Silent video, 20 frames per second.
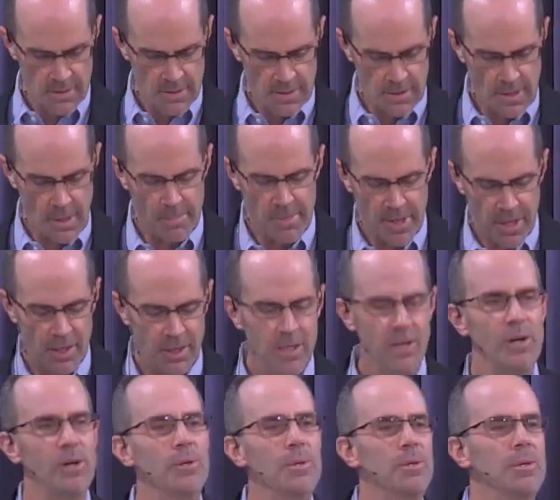I'm going to
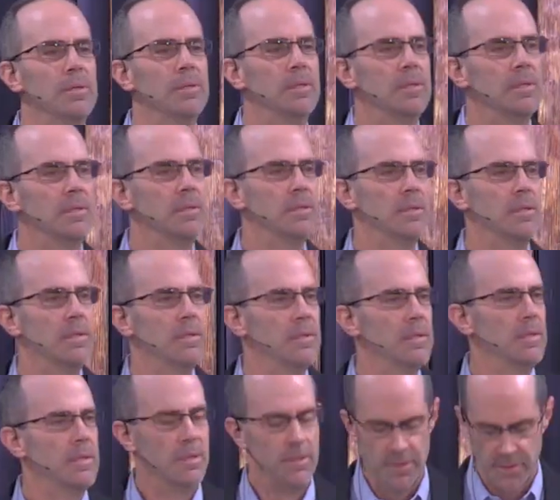go
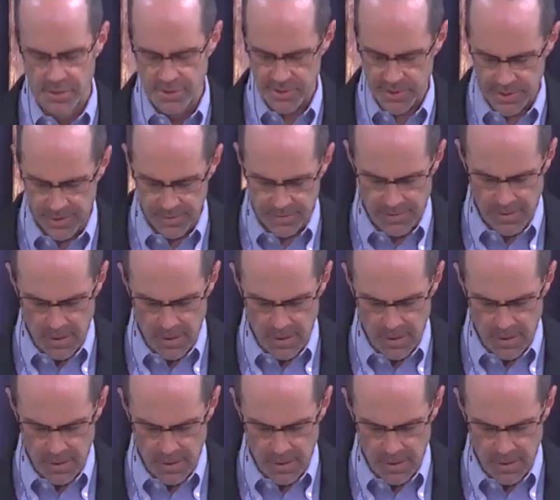serve.